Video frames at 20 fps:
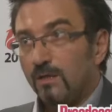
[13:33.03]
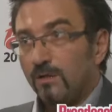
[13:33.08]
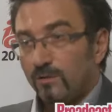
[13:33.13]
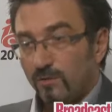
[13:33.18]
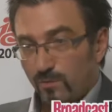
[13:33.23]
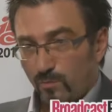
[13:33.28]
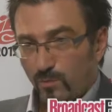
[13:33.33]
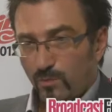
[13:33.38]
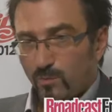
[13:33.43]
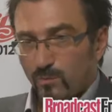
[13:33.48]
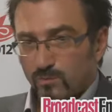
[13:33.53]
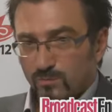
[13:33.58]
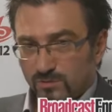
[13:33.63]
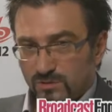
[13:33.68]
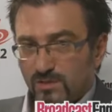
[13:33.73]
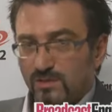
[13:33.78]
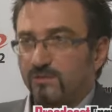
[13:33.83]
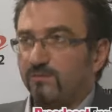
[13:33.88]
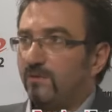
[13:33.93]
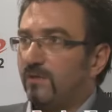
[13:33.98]
We will
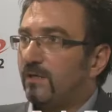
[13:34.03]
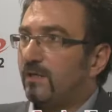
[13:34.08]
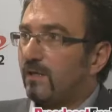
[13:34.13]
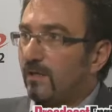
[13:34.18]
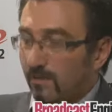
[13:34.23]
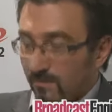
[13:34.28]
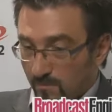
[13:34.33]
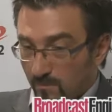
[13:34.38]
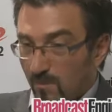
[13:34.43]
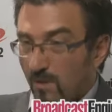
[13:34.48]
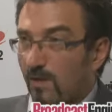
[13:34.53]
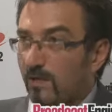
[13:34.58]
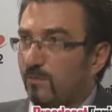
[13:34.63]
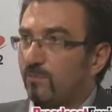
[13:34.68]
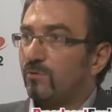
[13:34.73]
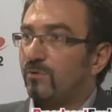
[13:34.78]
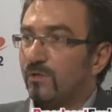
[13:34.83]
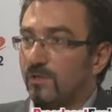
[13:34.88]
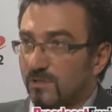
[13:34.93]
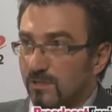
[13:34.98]
deliver a
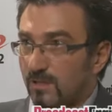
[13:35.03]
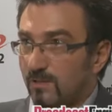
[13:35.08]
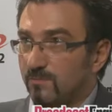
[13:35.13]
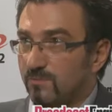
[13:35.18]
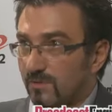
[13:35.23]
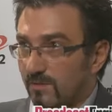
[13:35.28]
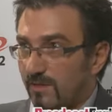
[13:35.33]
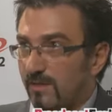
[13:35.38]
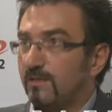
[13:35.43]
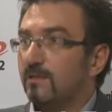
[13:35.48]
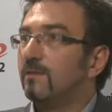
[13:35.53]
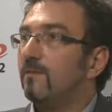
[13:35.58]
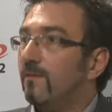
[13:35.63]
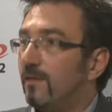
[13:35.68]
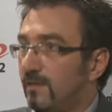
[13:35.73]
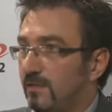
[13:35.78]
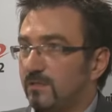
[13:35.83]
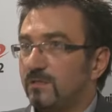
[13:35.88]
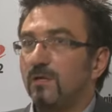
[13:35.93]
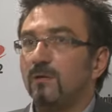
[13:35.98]
product up to that, and
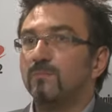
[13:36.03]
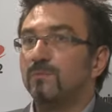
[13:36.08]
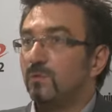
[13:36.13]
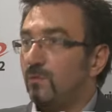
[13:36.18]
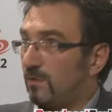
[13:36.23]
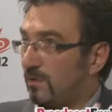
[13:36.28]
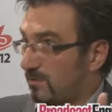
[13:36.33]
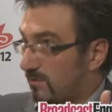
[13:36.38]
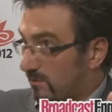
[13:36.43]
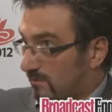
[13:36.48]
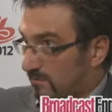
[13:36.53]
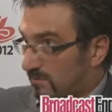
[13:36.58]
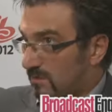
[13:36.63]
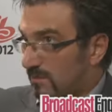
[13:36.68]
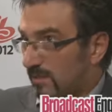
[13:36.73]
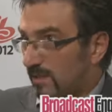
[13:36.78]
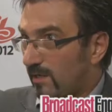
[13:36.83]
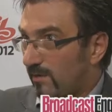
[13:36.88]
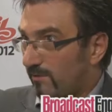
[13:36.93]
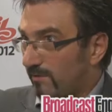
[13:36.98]
then it's up to iTunes to
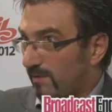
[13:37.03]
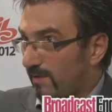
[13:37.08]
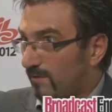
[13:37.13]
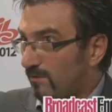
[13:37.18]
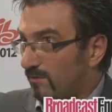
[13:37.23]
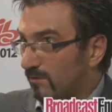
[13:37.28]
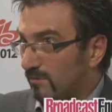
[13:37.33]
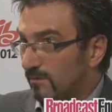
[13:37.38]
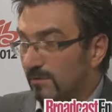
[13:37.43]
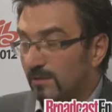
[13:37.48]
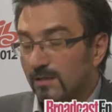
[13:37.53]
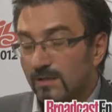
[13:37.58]
carry that on.